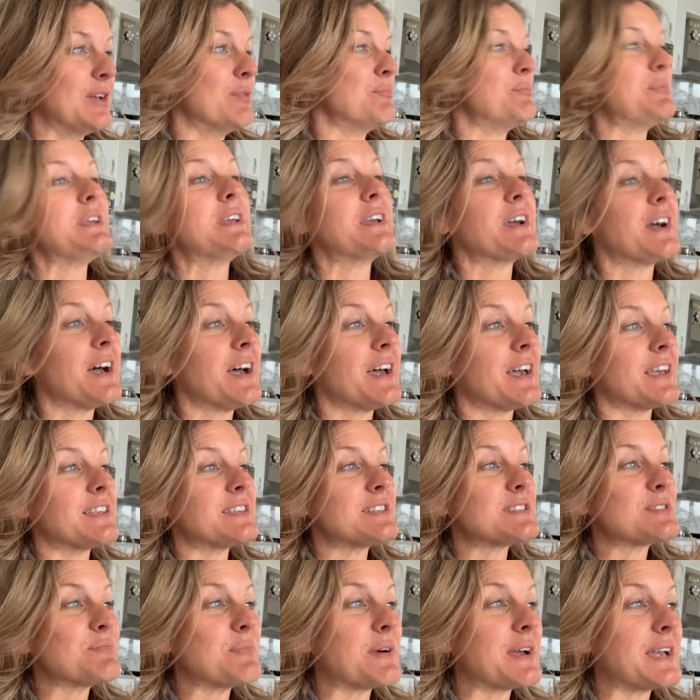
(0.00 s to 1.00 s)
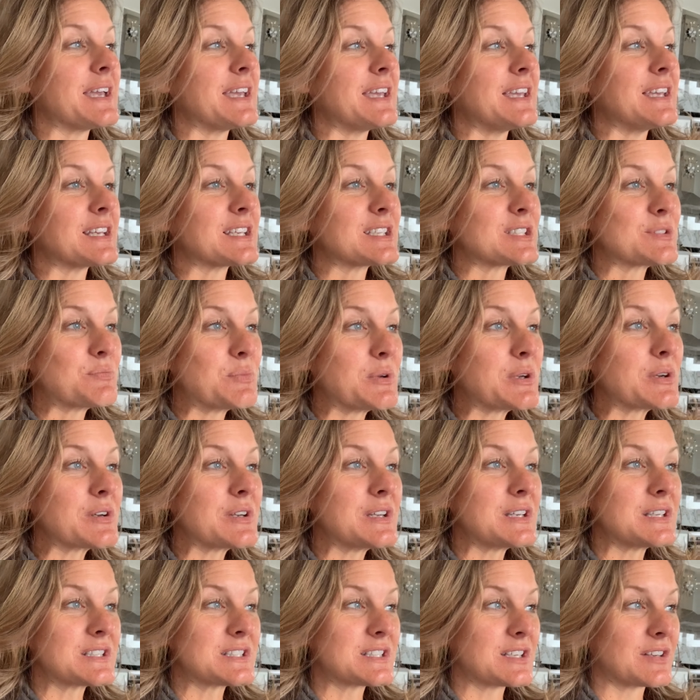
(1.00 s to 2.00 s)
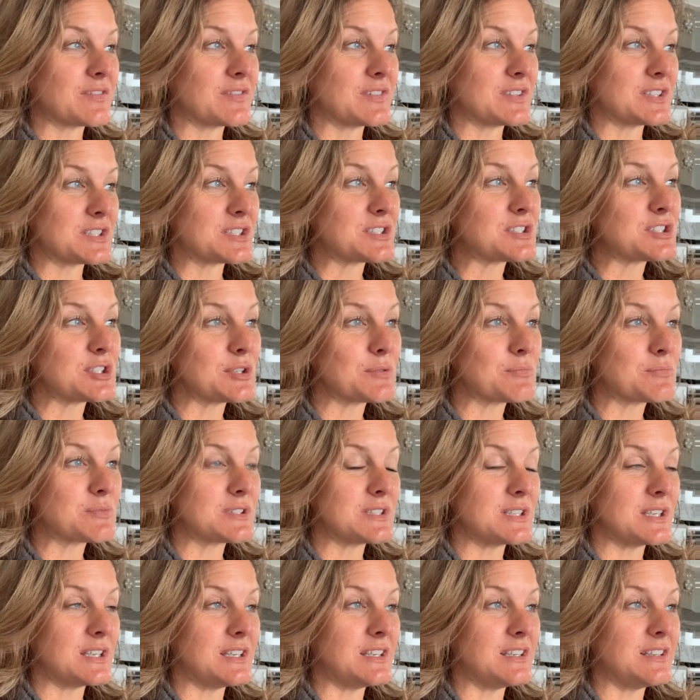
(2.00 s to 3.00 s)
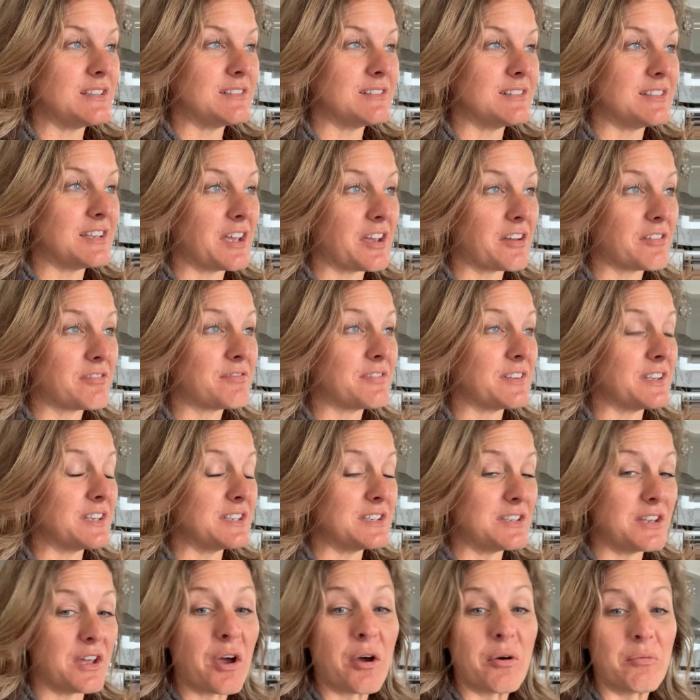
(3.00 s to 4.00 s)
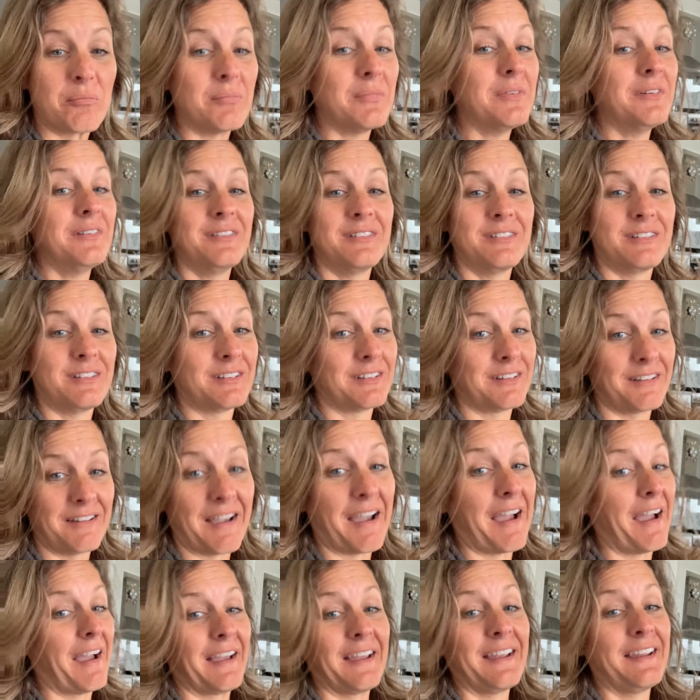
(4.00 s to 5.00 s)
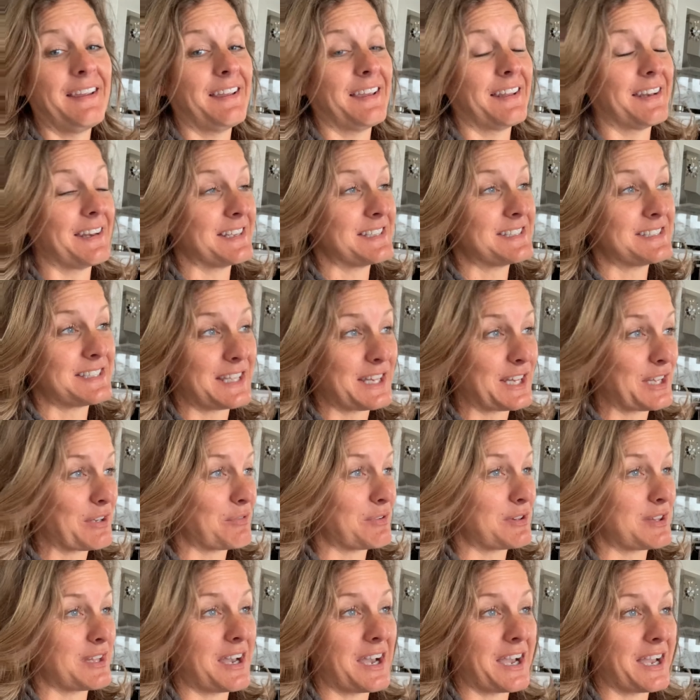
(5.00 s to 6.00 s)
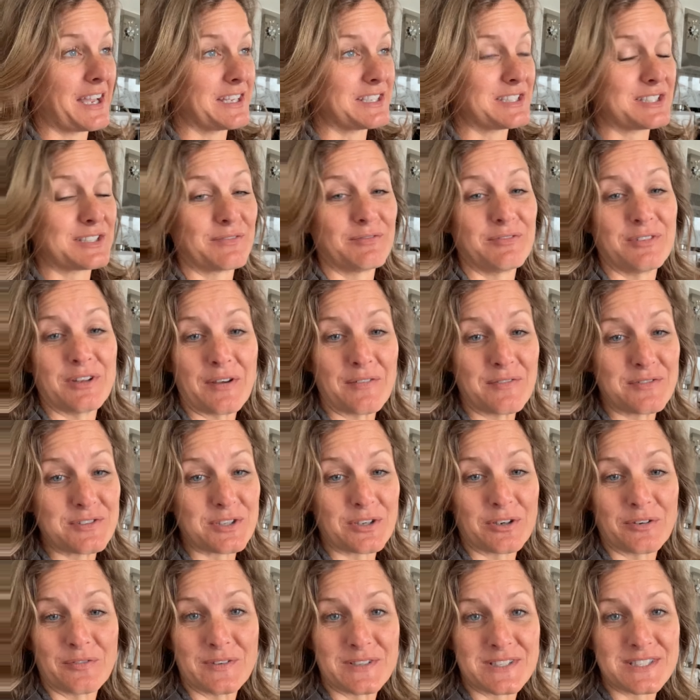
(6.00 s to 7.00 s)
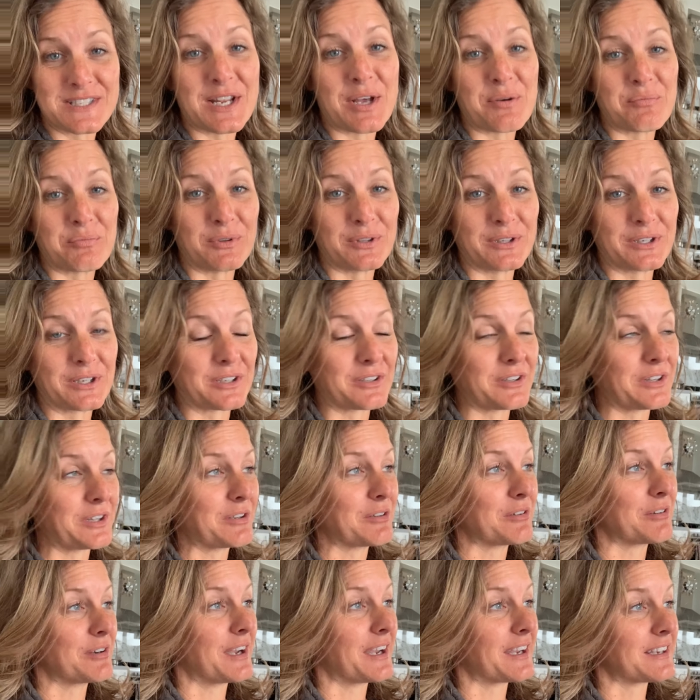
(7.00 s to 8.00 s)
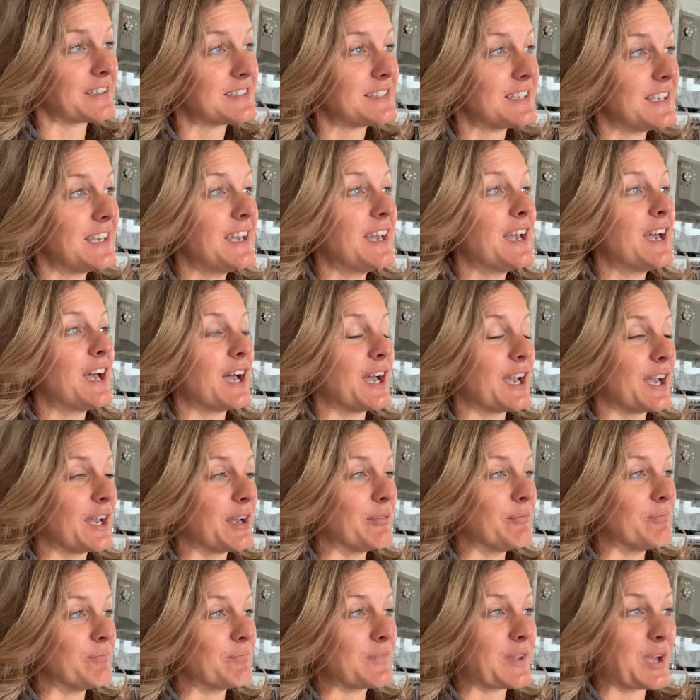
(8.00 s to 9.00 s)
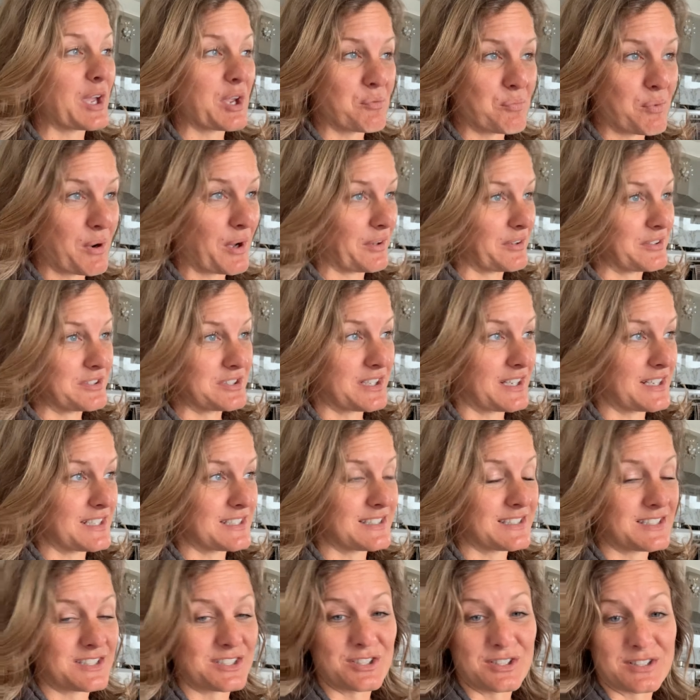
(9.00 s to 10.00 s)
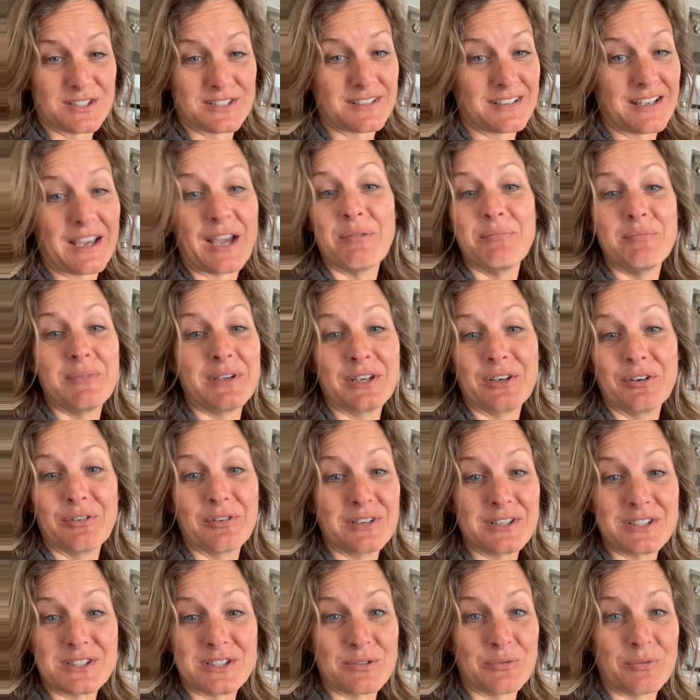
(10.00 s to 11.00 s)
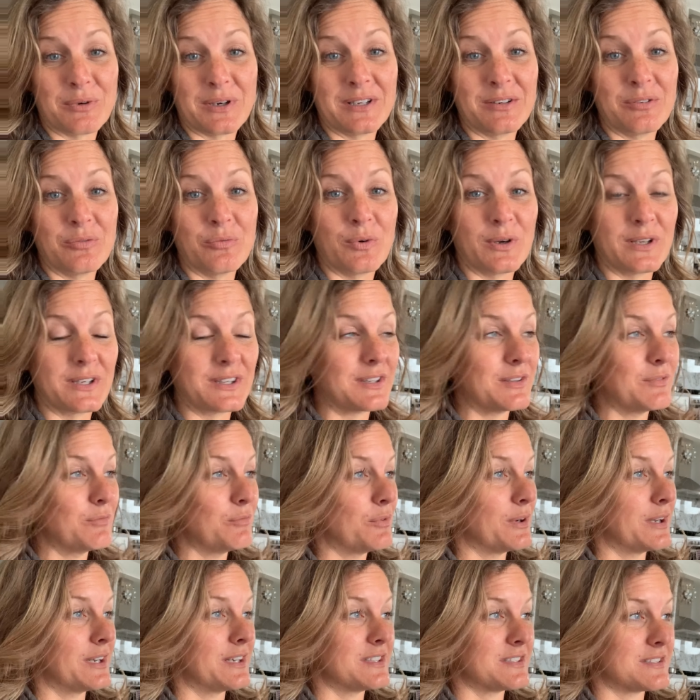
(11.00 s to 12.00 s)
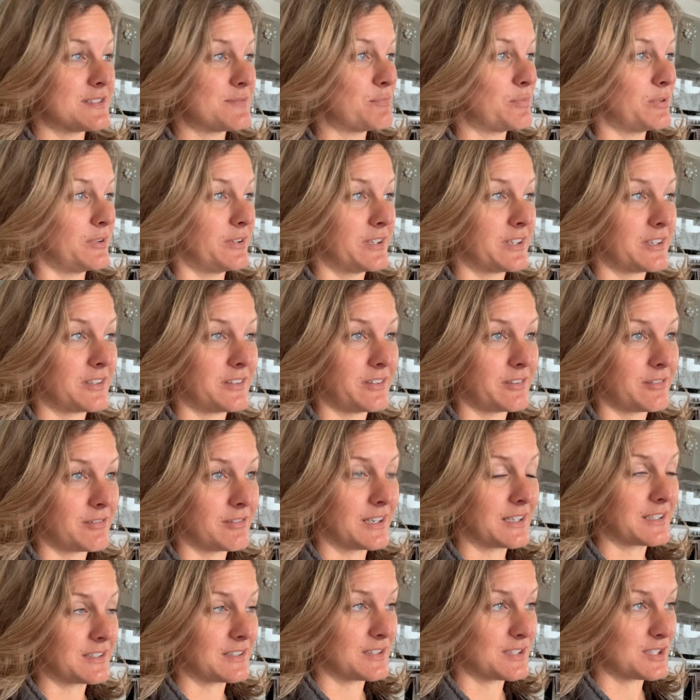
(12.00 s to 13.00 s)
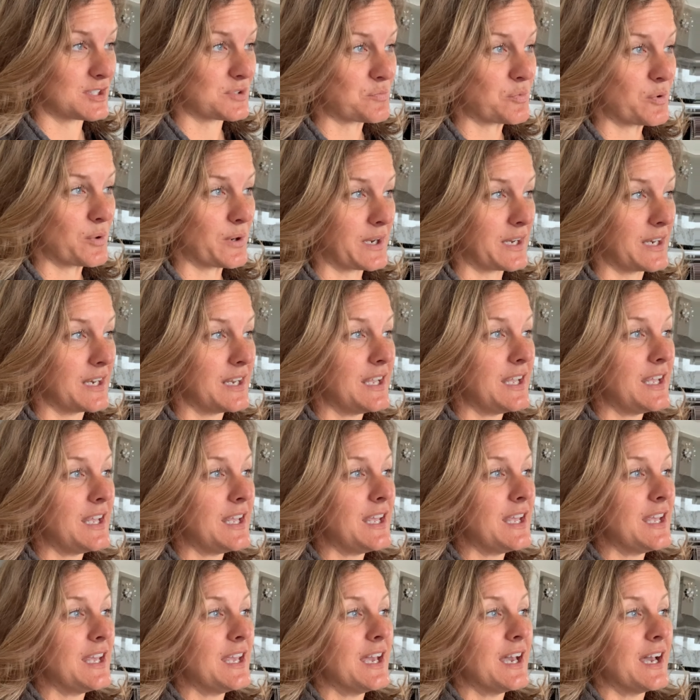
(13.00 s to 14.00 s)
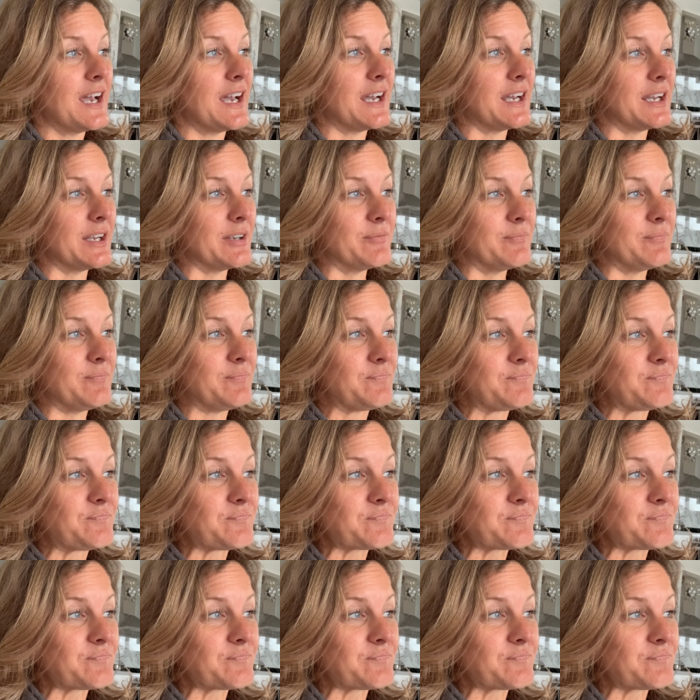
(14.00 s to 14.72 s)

because my experience of this gypsy deaf and dumb guy, and I say that with the highest of love, so if it's not politically correct, um, I apologize. It's just I'm ignorant to what, what, what is politically correct at this point. Um,